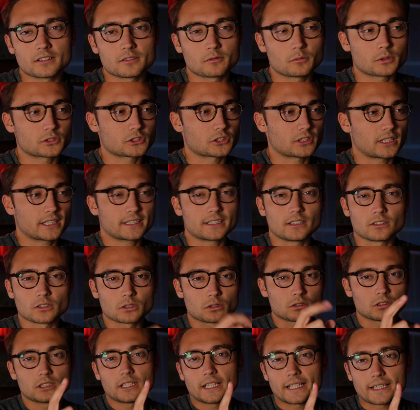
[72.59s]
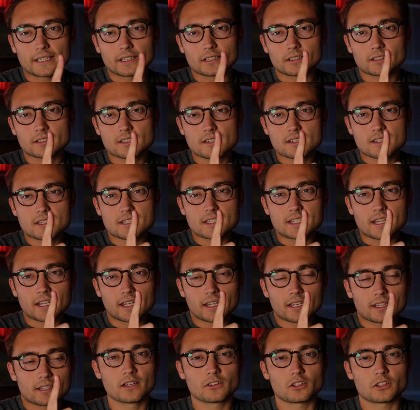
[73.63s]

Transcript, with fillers: which are like the little like stick,